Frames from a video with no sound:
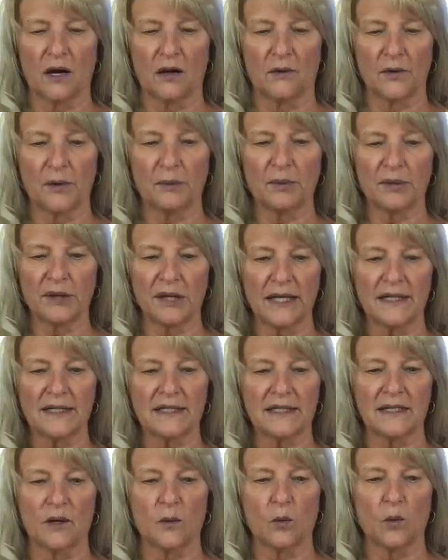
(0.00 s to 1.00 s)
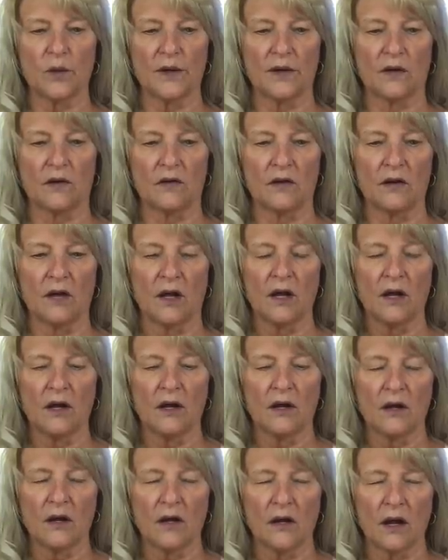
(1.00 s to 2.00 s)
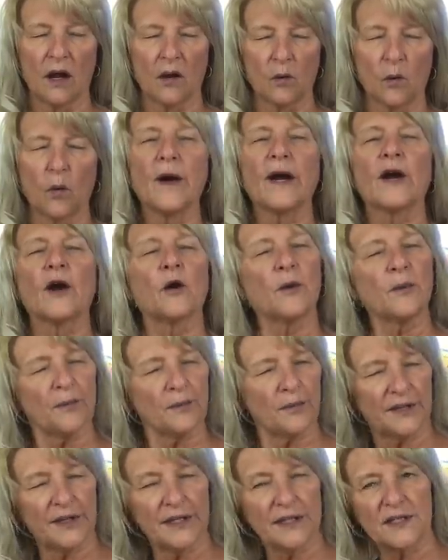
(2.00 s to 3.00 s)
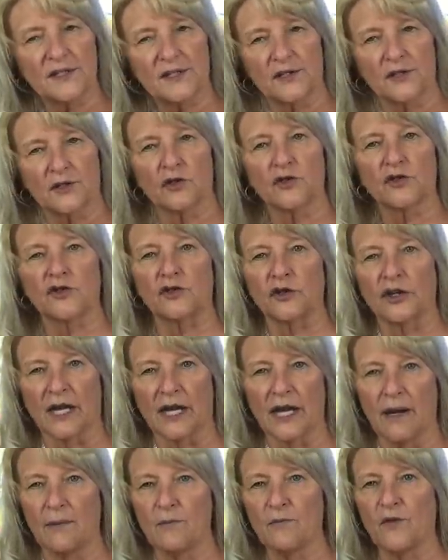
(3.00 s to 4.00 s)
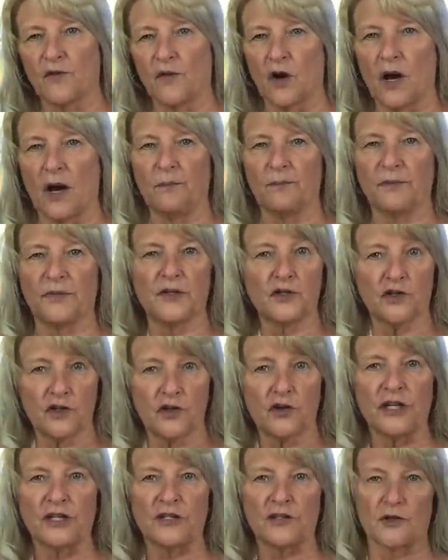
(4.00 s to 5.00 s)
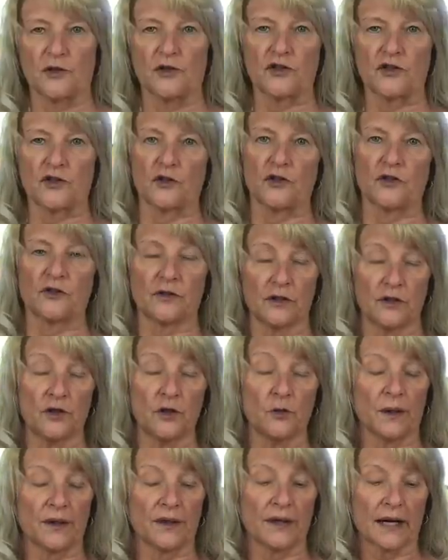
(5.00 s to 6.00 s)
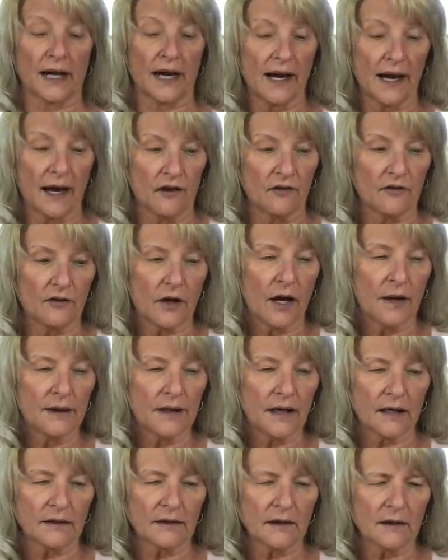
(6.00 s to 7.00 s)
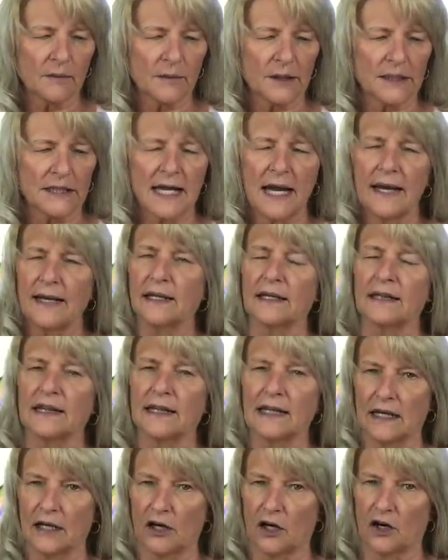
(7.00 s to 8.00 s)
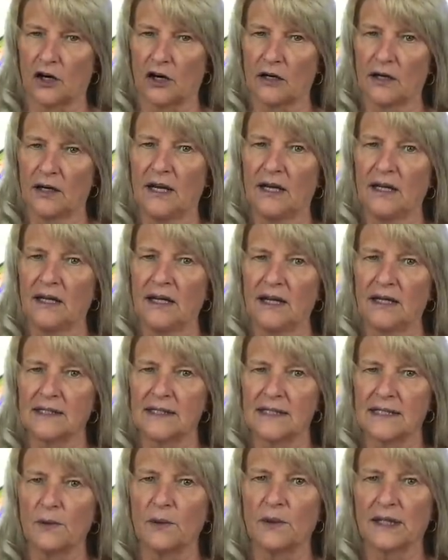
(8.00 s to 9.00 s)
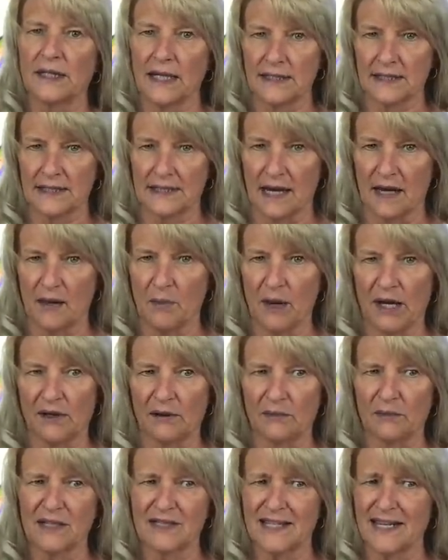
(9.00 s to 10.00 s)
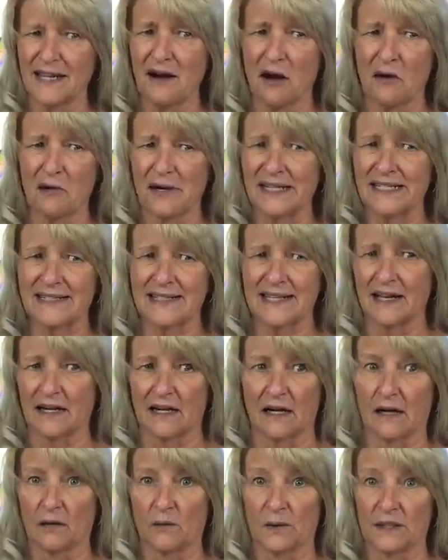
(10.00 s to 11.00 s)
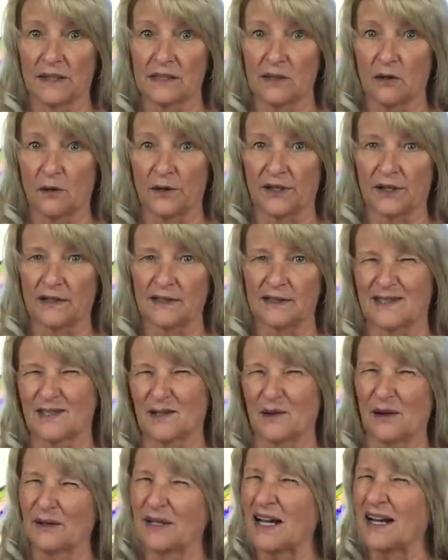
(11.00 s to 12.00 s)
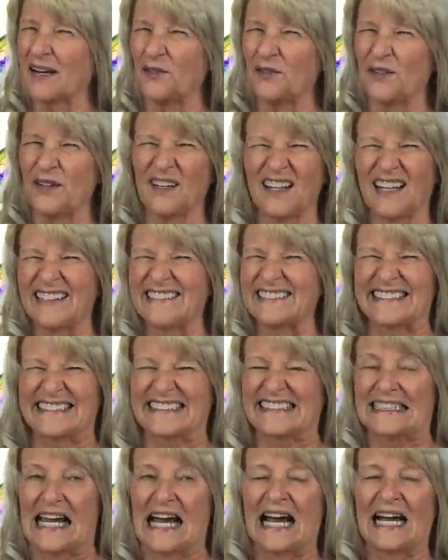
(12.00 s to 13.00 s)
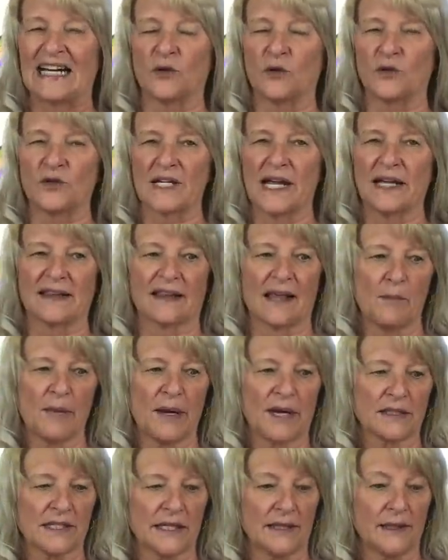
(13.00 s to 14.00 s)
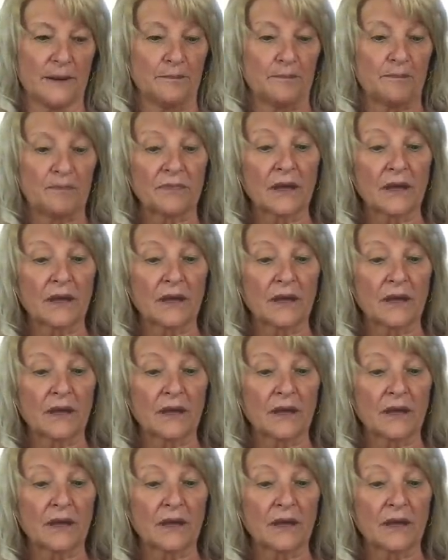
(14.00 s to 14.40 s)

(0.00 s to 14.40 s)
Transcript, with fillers: um, the place that will Uh, where this serger came from, the Juki serger, the new one that I have. I, I think I'm going to take it there and see what they say about it, because he already said, I don't want to deal with this. So I kind of feel like, yeah, I don't take that back to him.